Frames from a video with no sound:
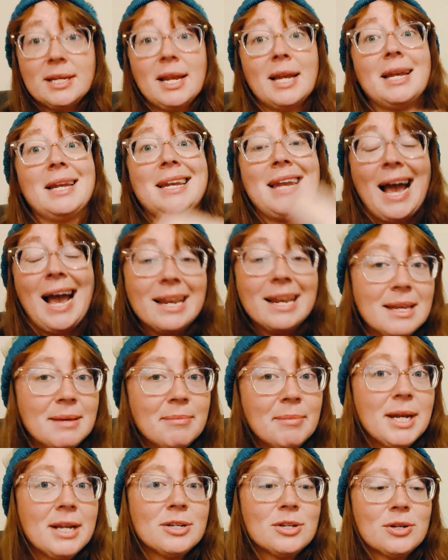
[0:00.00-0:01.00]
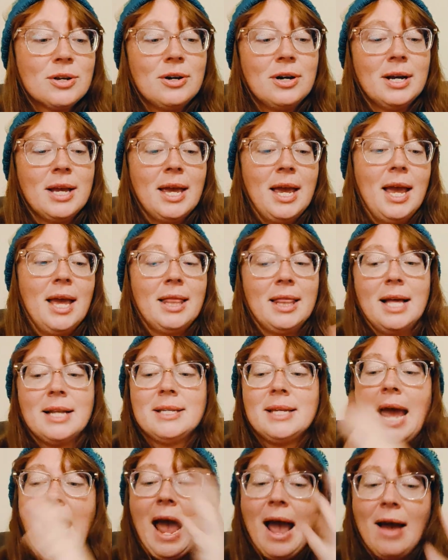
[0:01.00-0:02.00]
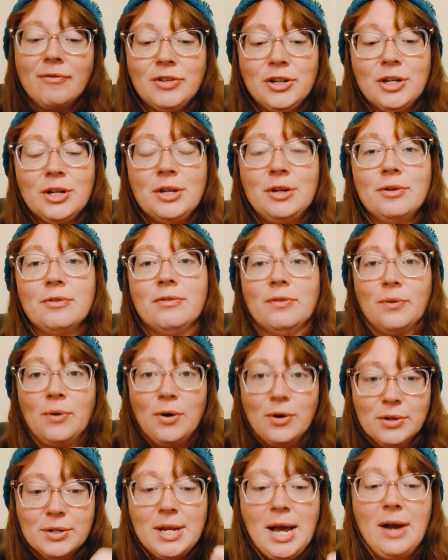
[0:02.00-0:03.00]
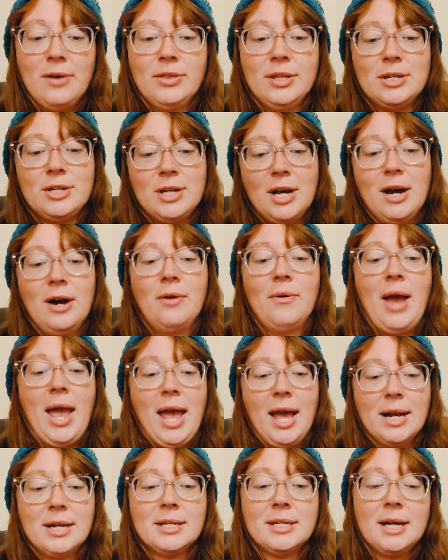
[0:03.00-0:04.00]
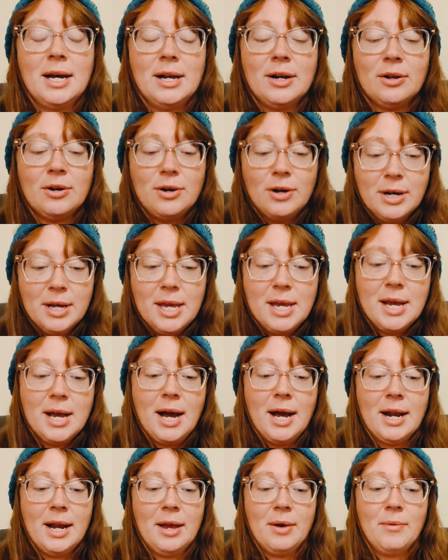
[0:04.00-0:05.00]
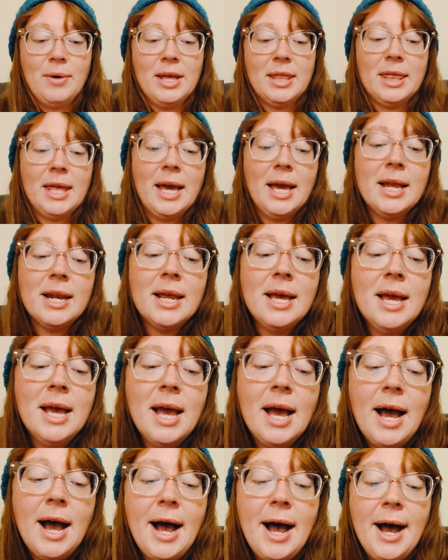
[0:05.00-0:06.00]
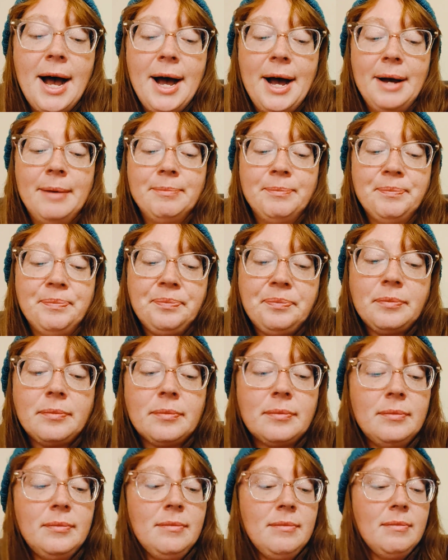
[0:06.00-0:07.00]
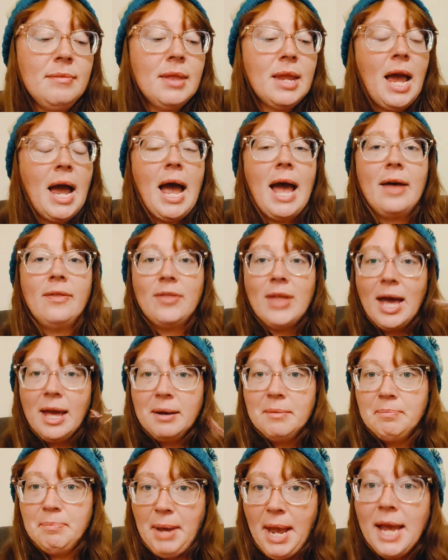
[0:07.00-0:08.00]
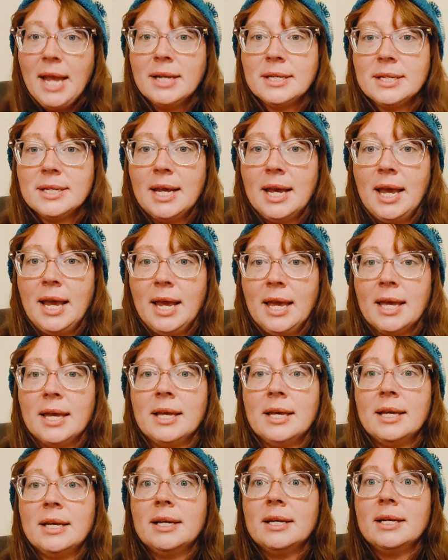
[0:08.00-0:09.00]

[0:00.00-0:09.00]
I said, 90 minutes cooking, that's after you've rolled out the dough and done cookie cutting with it. And then painting